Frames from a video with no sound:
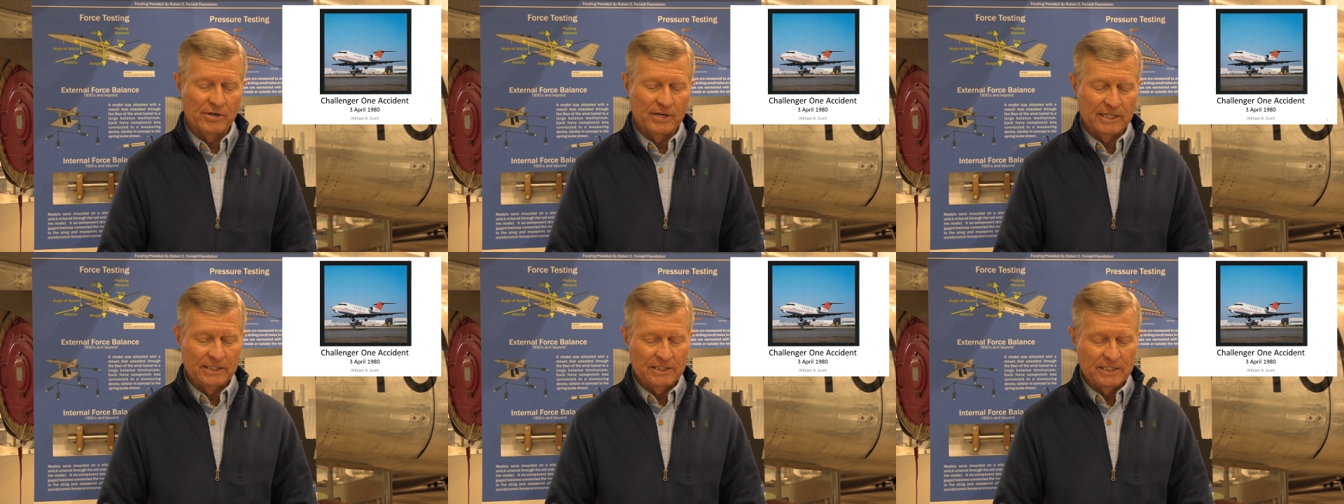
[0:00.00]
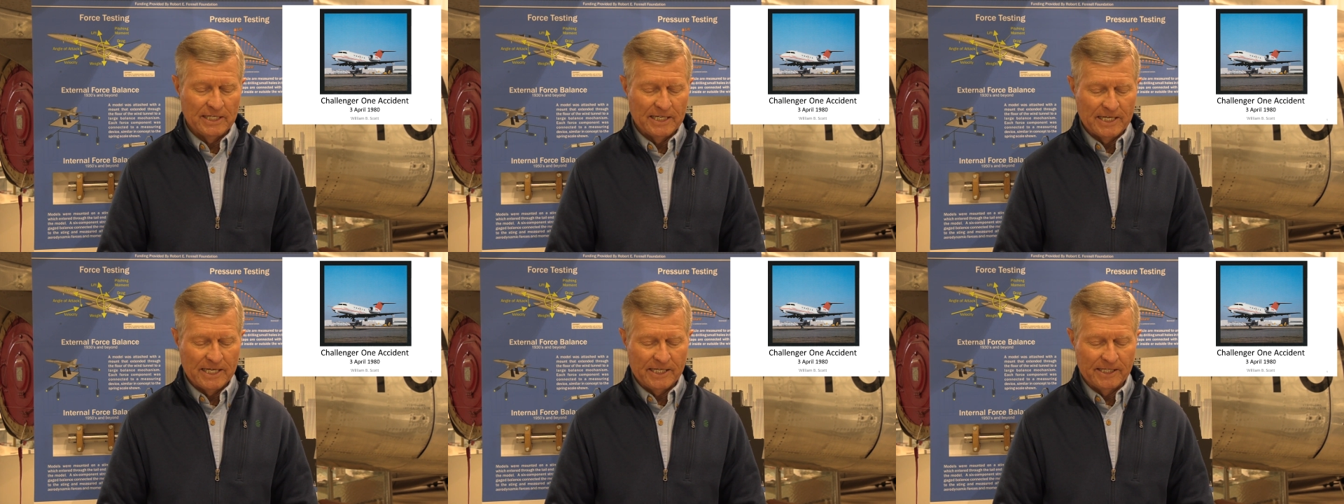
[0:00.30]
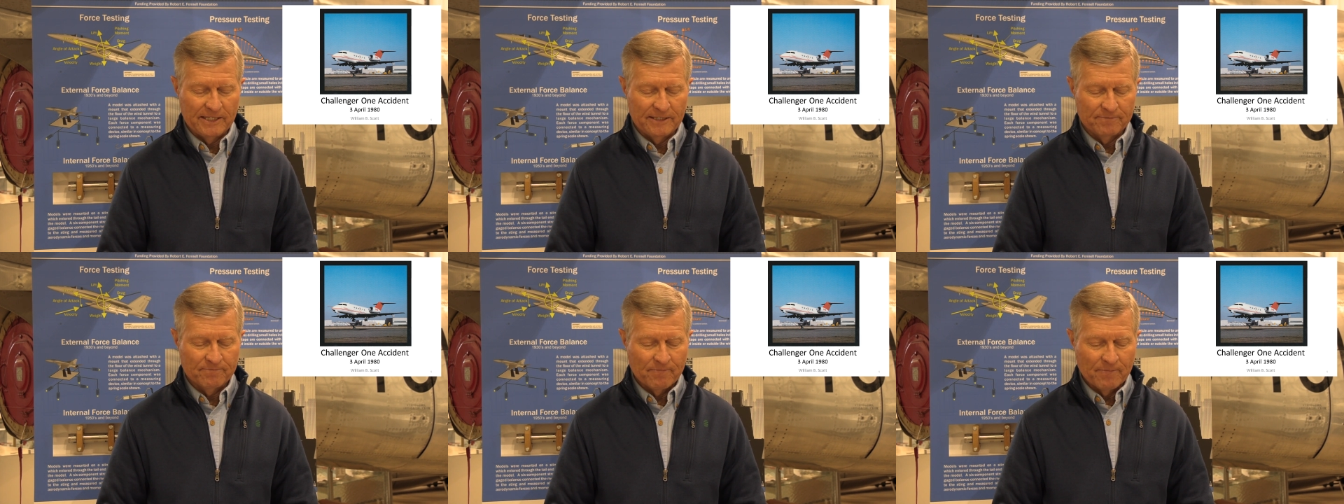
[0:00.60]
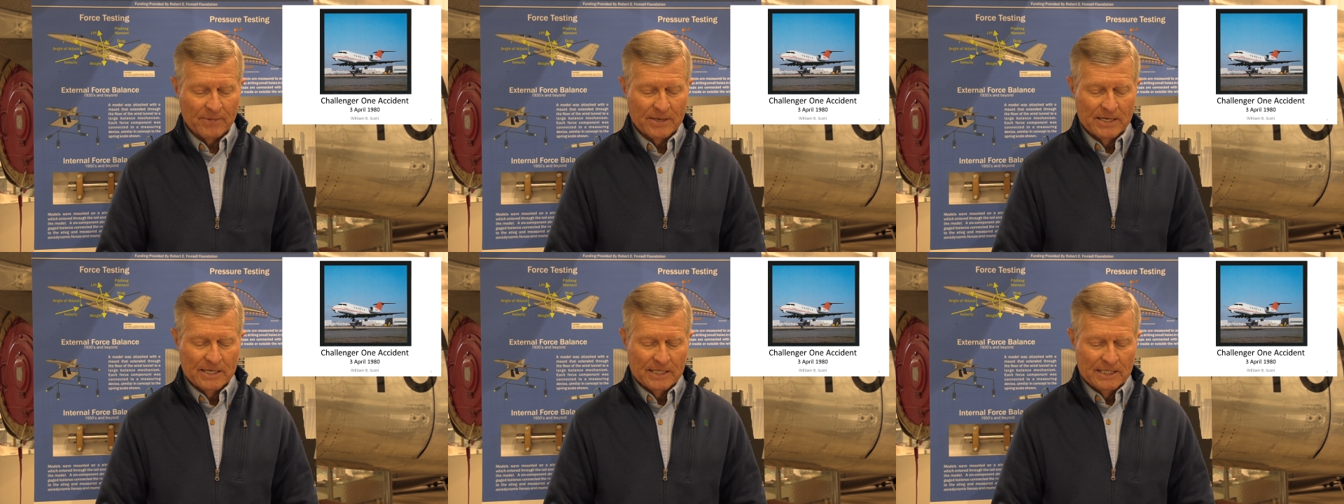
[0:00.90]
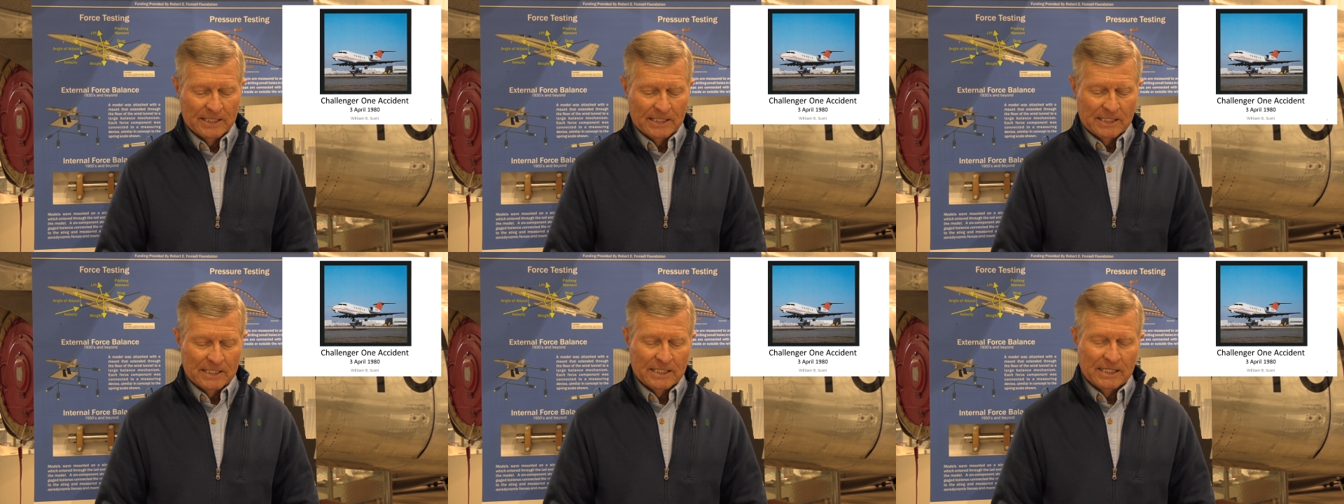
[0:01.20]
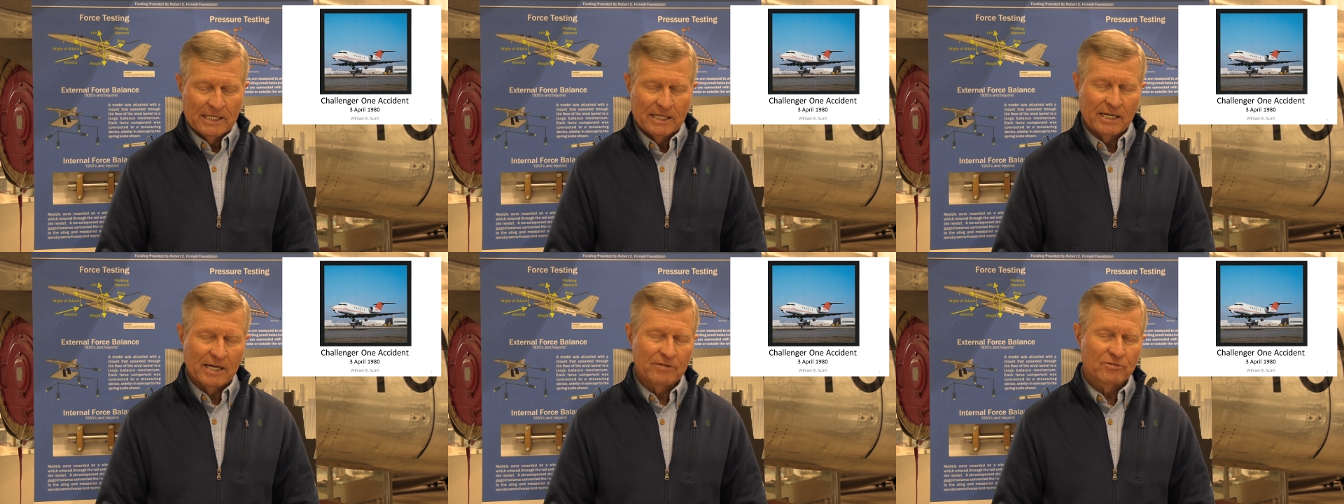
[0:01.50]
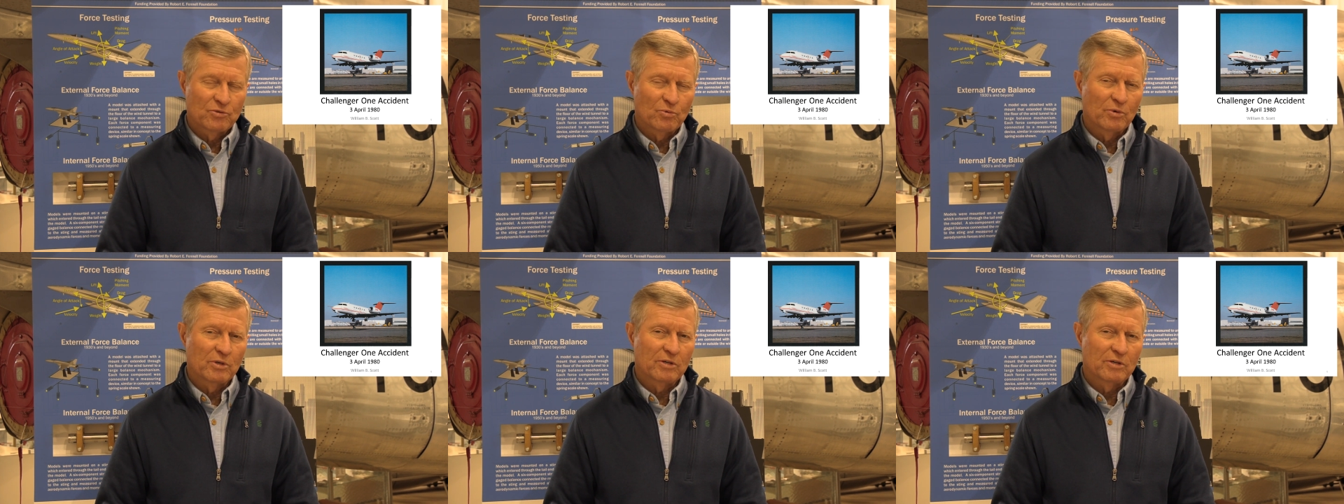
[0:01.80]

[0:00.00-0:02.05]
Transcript: 1980. I was